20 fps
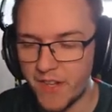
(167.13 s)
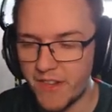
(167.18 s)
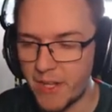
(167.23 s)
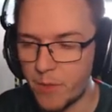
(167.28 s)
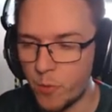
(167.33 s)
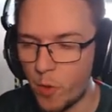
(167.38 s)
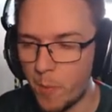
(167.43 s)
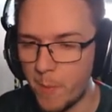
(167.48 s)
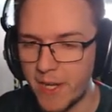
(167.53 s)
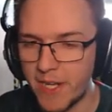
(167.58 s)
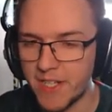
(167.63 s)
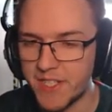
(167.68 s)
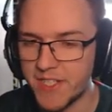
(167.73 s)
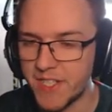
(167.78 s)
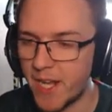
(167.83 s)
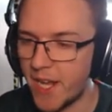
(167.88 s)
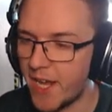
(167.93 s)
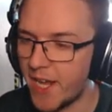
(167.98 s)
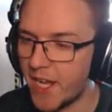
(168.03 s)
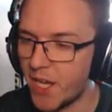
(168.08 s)
and they will
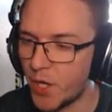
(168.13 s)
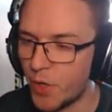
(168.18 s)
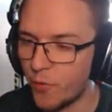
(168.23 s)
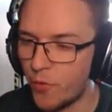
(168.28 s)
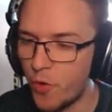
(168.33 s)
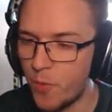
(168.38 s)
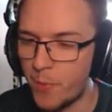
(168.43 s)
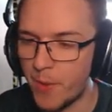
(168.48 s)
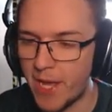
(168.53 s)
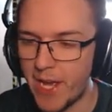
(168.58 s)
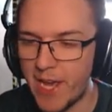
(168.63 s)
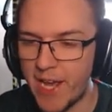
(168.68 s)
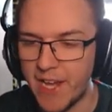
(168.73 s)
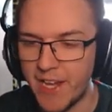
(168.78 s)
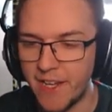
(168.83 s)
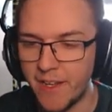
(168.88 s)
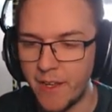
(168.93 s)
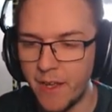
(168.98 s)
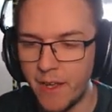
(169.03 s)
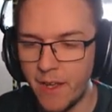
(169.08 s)
meet in Group
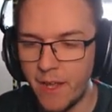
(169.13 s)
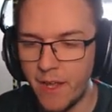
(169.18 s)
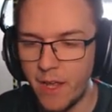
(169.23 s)
A.